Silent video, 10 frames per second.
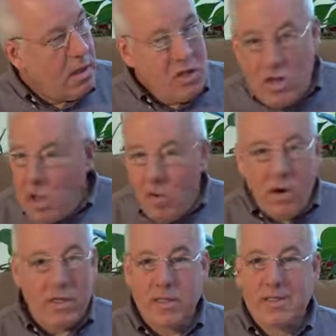
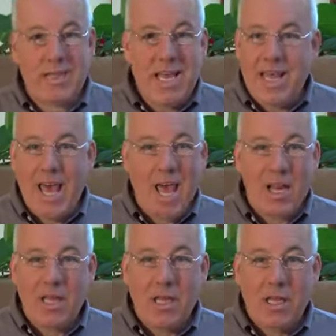Nowhere does it say
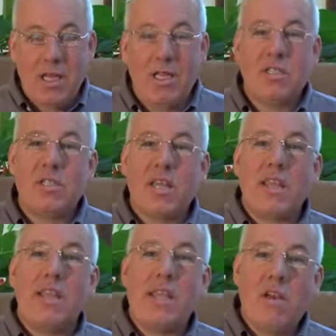that. This is a
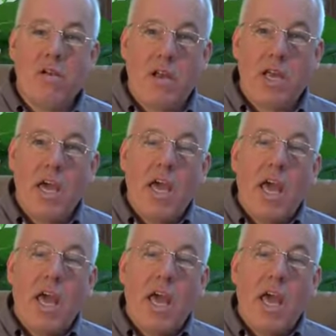theory.